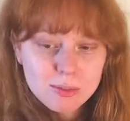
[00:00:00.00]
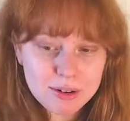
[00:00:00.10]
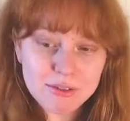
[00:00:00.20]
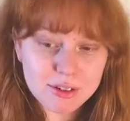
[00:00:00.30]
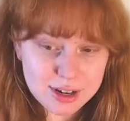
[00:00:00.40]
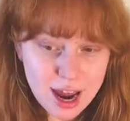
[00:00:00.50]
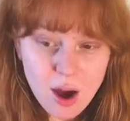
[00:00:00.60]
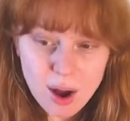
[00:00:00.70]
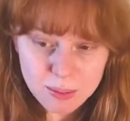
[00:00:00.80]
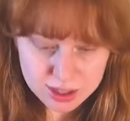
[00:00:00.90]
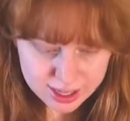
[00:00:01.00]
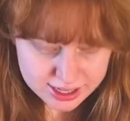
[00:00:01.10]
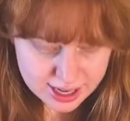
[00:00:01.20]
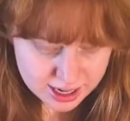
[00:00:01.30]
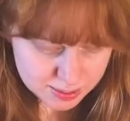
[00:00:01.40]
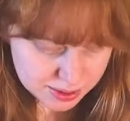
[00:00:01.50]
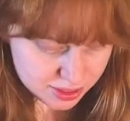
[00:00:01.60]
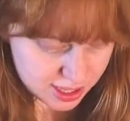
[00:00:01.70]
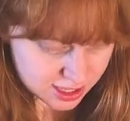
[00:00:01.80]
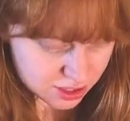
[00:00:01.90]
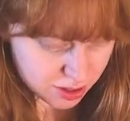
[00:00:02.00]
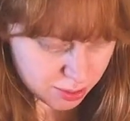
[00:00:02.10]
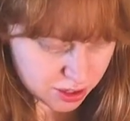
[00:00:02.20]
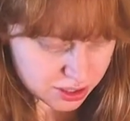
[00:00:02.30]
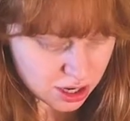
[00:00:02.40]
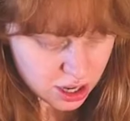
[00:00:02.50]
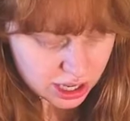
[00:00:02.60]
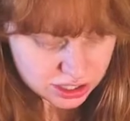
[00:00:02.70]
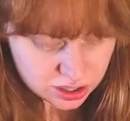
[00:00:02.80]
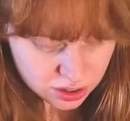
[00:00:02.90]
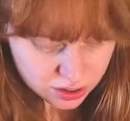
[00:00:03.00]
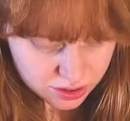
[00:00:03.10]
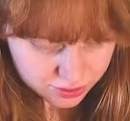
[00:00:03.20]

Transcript: But for now, I'm really excited about these 3 books. So the